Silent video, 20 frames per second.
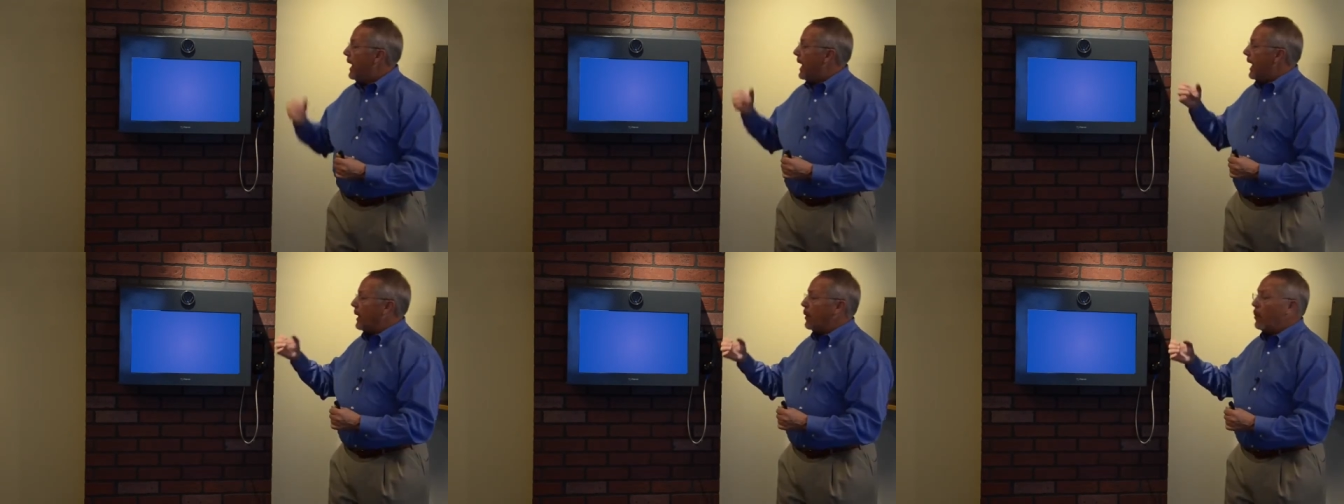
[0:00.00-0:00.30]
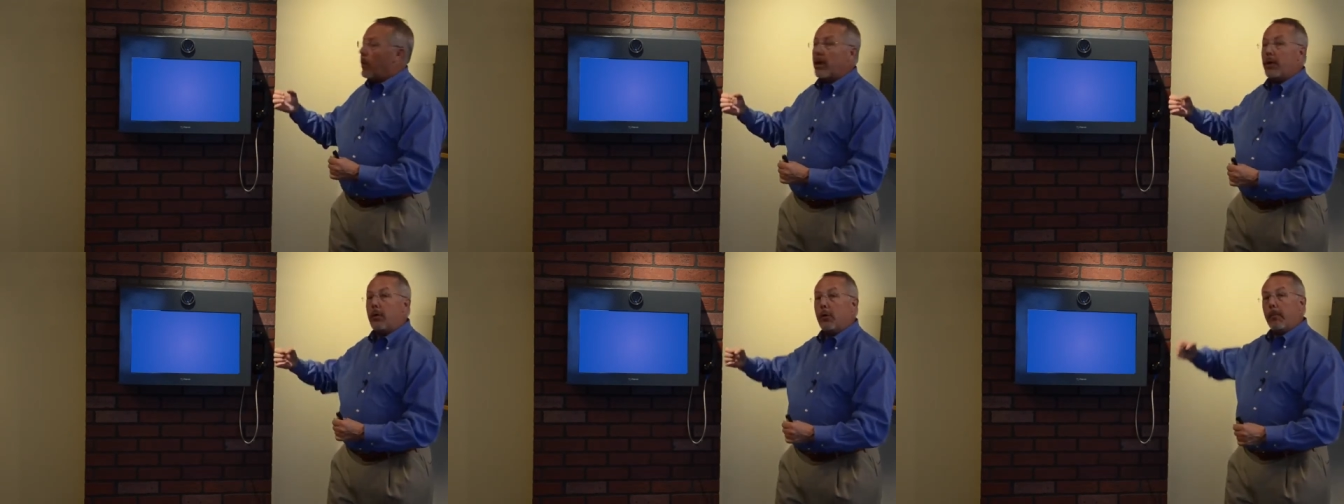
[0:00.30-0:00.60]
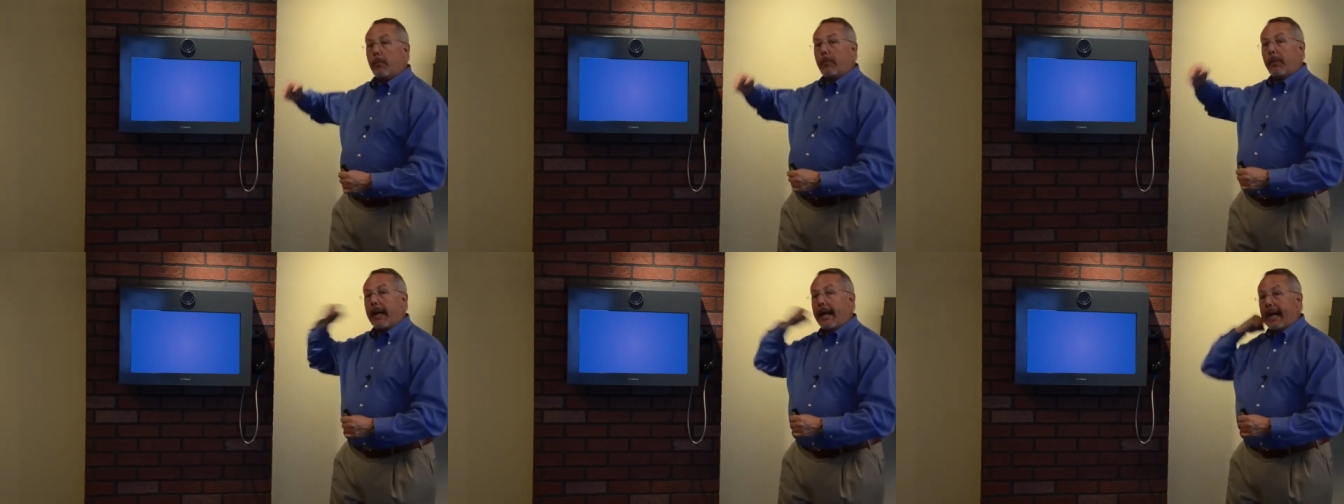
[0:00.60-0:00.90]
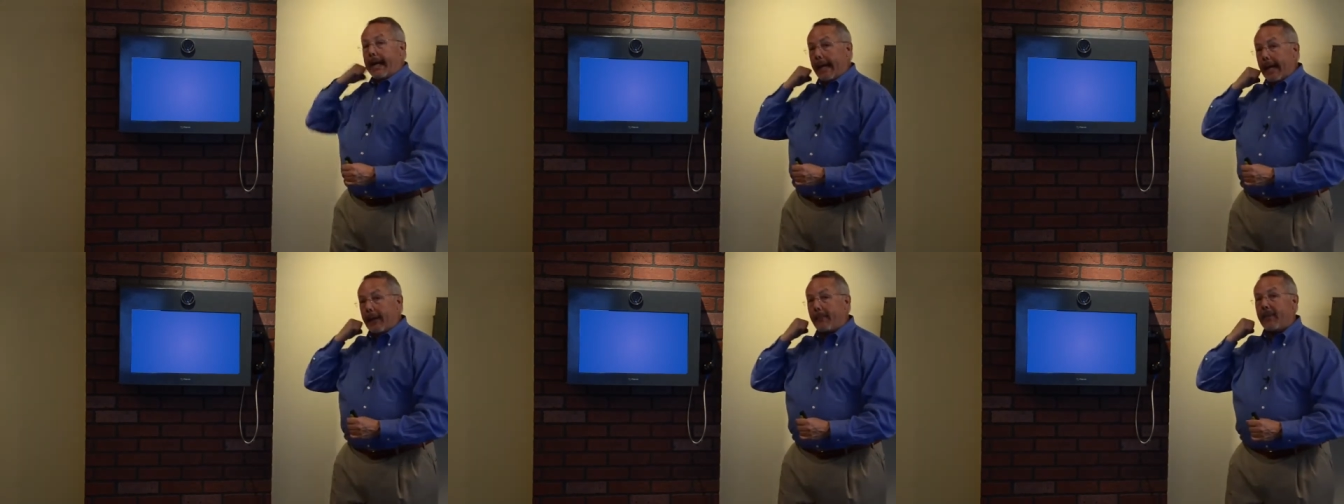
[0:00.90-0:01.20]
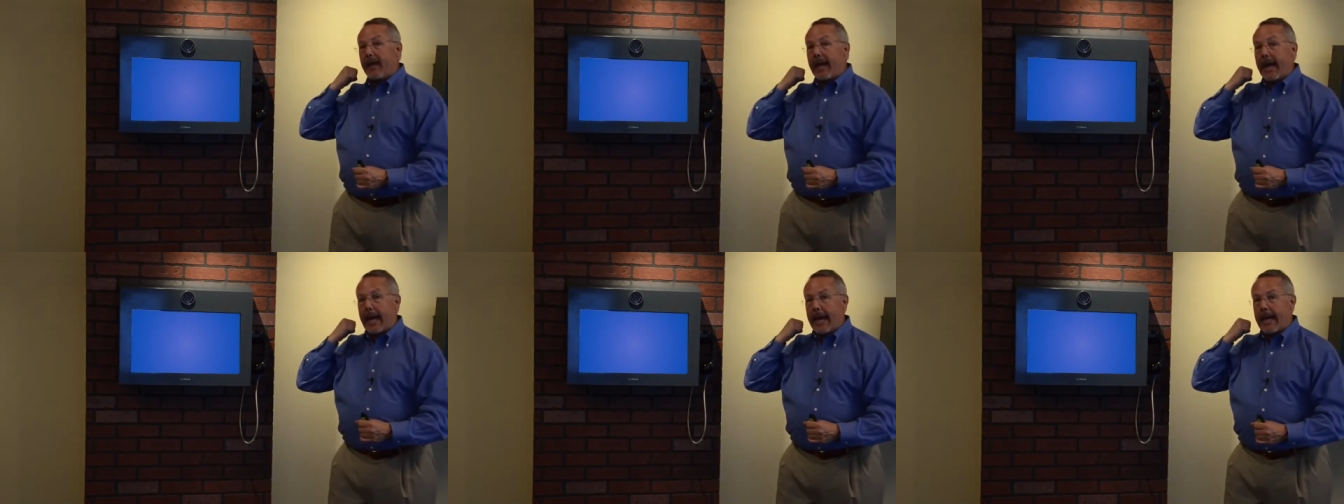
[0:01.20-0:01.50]
and when you pick
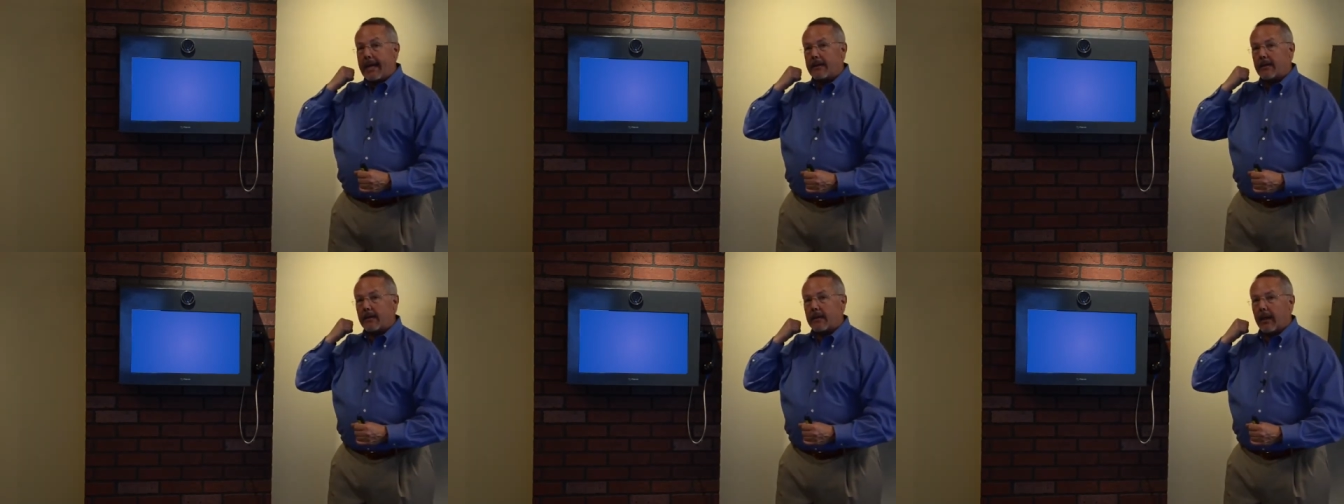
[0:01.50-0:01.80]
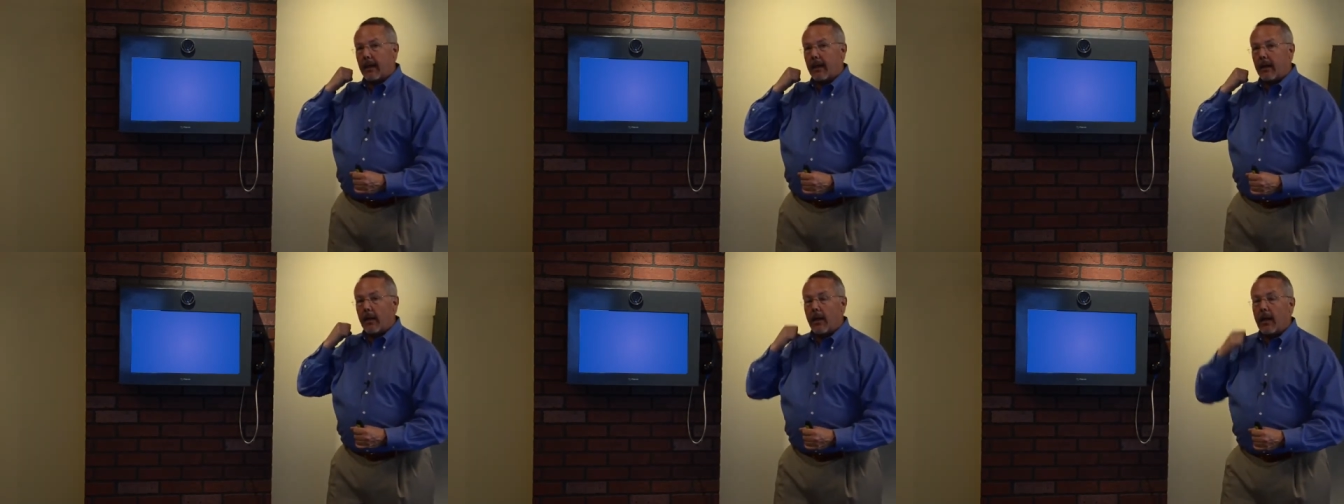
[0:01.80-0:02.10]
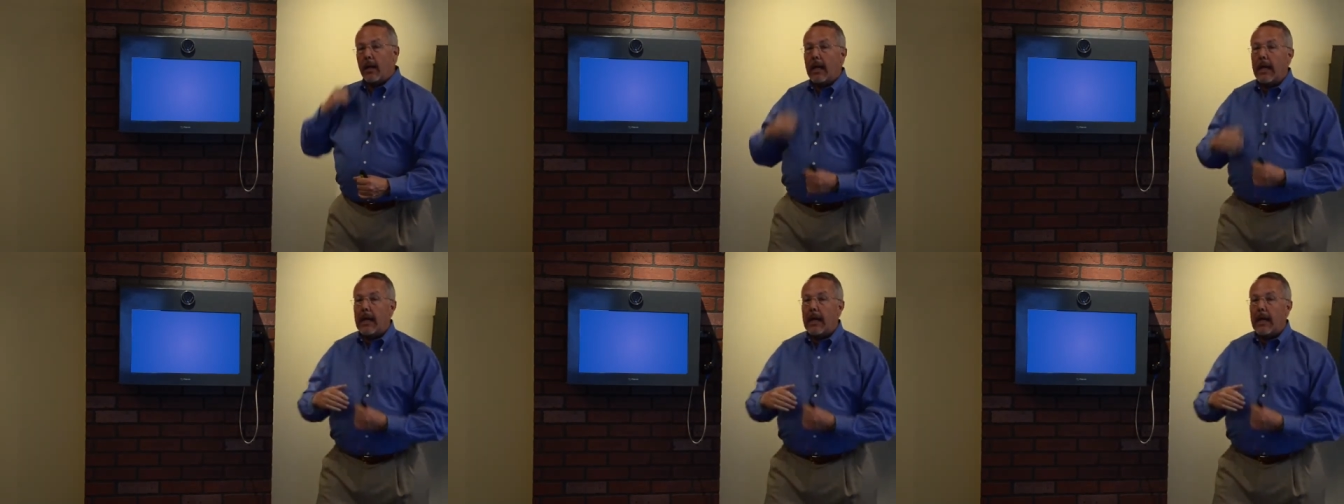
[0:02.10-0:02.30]
up the handset,